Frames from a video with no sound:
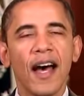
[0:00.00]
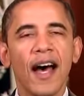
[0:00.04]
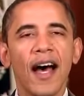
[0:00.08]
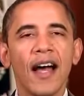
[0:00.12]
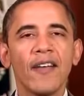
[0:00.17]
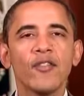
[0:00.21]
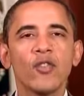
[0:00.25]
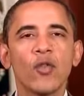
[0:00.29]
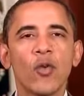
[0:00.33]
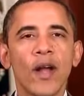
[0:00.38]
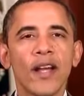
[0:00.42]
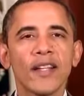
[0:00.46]

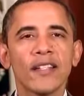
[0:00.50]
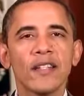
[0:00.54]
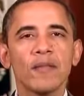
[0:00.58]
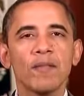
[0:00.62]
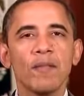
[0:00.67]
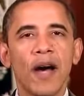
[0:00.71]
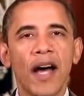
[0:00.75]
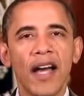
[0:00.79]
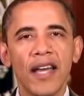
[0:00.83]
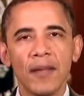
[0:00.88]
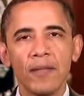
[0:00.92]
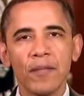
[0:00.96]
I've
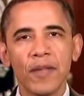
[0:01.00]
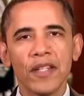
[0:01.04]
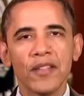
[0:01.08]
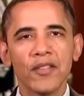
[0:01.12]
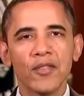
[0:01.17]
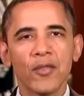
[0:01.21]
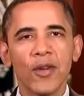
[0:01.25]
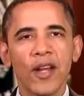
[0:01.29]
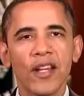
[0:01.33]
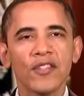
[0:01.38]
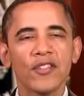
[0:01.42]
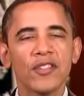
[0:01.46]
directed my
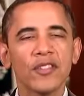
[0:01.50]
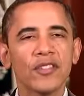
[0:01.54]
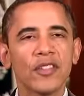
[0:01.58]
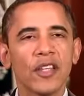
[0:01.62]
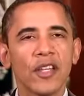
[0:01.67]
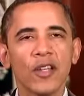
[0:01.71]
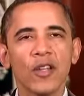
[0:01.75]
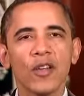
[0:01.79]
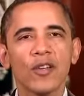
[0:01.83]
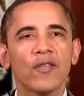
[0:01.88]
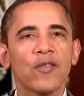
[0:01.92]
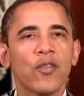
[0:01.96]
administration
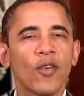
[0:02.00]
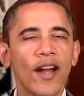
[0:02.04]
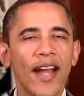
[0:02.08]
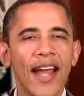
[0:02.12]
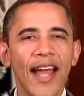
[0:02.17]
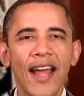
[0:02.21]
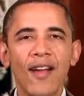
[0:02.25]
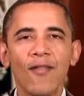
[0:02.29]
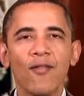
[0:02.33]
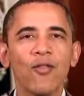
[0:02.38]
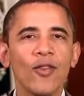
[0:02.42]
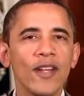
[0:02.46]
to look for
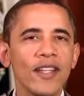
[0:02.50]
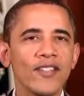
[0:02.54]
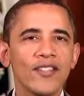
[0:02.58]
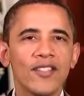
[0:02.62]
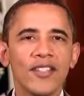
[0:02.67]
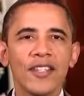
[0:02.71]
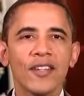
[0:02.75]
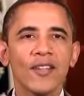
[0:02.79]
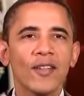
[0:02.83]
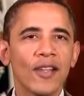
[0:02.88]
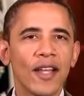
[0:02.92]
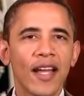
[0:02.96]
every
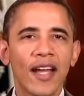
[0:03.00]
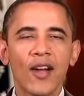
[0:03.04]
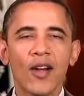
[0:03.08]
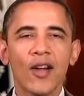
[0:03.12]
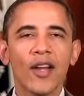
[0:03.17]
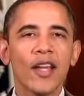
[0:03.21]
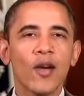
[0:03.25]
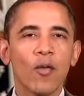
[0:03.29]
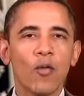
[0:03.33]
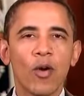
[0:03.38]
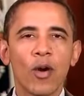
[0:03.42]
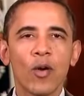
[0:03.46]
single
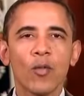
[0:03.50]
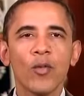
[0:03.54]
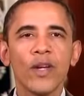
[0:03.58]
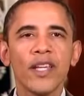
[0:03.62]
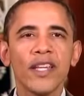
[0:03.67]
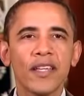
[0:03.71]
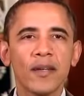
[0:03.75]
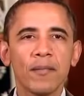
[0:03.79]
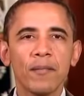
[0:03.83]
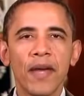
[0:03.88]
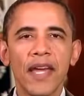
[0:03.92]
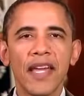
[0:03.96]
area where
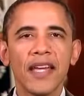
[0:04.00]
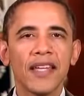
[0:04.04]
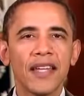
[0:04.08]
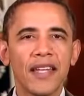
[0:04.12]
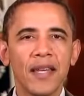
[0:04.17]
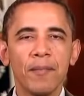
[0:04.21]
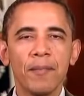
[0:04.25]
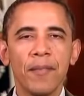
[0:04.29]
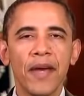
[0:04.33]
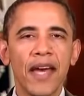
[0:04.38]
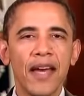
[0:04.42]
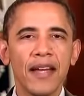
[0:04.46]
we can make
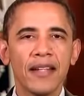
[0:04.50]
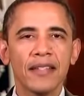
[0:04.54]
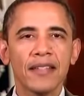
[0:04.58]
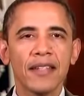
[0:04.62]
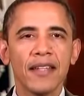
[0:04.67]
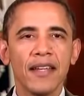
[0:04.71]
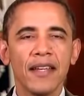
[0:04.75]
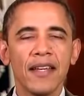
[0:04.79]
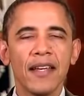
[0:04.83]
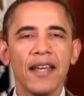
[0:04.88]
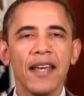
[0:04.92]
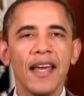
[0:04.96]
an impact
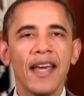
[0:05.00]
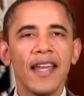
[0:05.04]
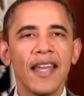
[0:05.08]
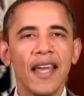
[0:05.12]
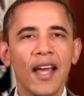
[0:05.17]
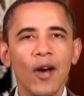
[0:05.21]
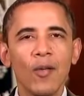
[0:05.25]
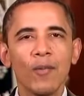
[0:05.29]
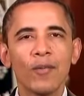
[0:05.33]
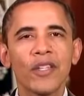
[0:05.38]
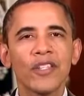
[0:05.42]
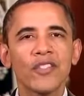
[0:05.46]
and
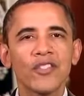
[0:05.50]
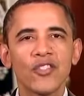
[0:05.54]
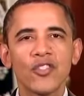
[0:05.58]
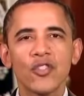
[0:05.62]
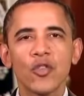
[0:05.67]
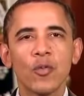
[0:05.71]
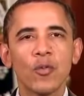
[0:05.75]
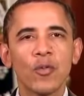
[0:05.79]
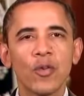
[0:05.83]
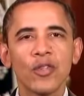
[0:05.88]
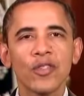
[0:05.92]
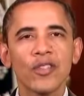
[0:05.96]
help
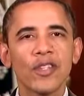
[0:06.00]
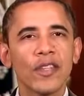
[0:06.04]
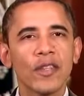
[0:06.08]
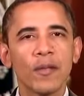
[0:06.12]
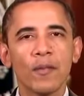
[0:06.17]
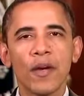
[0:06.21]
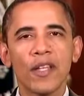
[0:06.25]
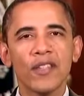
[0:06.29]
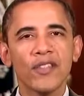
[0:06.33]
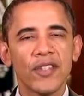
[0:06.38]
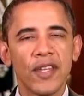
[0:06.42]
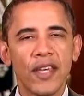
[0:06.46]
consumers in
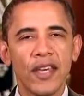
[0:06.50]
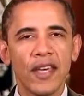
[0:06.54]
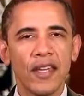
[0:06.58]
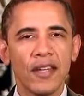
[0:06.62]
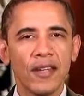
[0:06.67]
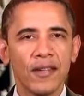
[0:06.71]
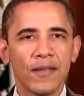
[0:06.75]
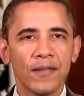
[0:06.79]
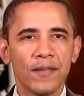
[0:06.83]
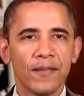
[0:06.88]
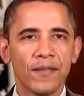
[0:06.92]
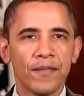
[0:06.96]
the months
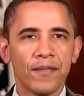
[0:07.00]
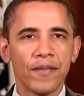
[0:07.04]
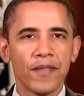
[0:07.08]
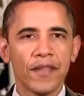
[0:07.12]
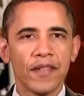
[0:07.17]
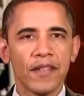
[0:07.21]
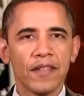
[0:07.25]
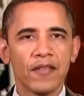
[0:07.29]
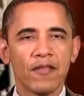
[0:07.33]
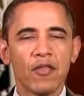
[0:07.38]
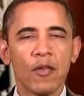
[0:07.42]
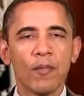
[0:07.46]
ahead,
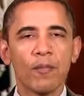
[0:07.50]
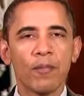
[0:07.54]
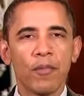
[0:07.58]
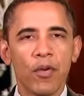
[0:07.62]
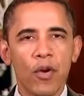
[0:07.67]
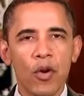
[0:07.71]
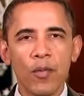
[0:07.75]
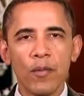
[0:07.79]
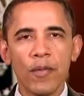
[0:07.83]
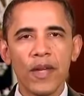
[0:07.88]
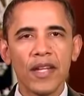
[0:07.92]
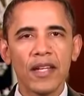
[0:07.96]
from
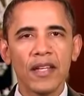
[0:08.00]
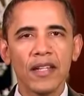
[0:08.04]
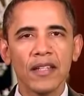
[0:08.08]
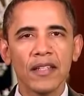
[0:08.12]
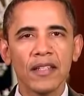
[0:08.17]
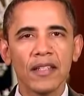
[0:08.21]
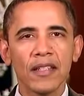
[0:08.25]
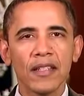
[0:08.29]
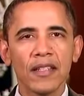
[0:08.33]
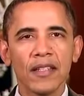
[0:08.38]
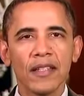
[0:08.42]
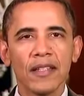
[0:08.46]
permitting
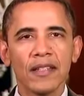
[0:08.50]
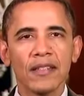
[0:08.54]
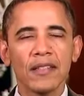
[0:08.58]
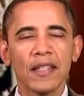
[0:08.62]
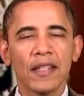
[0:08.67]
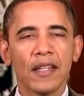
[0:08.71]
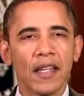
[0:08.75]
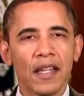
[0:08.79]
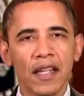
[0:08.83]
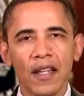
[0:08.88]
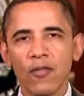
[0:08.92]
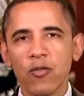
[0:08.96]

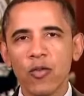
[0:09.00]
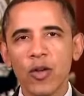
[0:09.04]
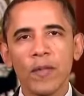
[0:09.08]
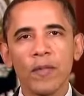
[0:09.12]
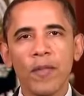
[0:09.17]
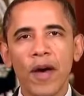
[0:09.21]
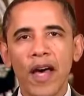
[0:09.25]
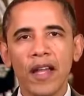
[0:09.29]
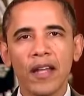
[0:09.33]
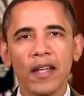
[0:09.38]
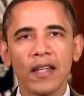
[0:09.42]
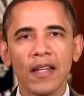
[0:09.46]
to delivery
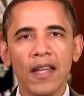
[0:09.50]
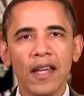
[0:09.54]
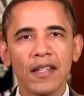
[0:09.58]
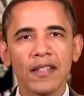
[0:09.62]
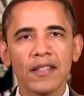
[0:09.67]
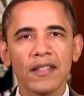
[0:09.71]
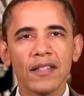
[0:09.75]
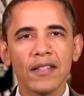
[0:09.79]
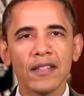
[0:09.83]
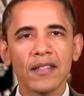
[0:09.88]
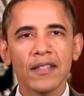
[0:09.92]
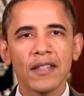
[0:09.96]

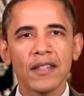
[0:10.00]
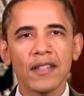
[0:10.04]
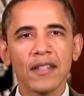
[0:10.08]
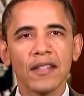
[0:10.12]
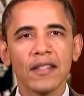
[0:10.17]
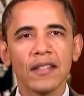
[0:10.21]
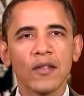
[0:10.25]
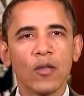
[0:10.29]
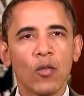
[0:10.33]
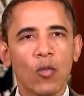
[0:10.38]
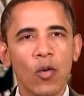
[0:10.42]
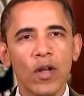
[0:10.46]
bottlenecks
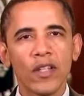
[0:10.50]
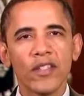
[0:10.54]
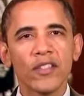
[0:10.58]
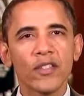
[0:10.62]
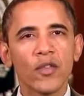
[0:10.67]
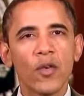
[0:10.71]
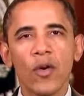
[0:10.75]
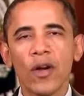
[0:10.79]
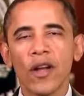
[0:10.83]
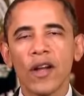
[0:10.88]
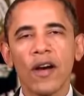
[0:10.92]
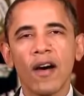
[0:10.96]
to
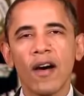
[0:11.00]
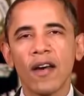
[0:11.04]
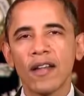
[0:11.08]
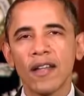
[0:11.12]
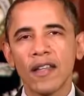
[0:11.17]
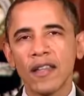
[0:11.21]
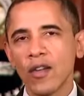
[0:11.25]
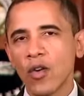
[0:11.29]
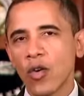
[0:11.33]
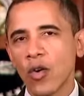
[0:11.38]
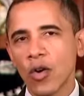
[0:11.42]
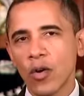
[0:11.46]
what's going on
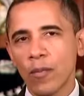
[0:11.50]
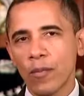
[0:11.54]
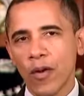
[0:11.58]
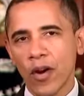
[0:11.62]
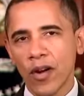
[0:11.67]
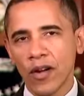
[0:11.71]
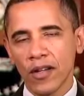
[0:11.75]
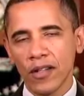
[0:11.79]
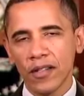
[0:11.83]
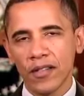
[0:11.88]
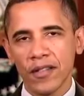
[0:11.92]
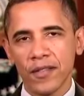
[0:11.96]
in the oil
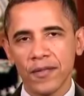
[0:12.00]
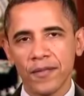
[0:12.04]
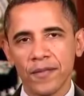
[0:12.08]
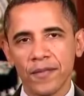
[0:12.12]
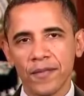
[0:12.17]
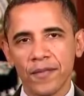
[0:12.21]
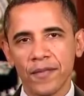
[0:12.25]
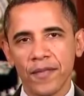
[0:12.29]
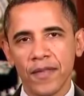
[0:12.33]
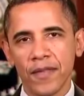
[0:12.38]
markets.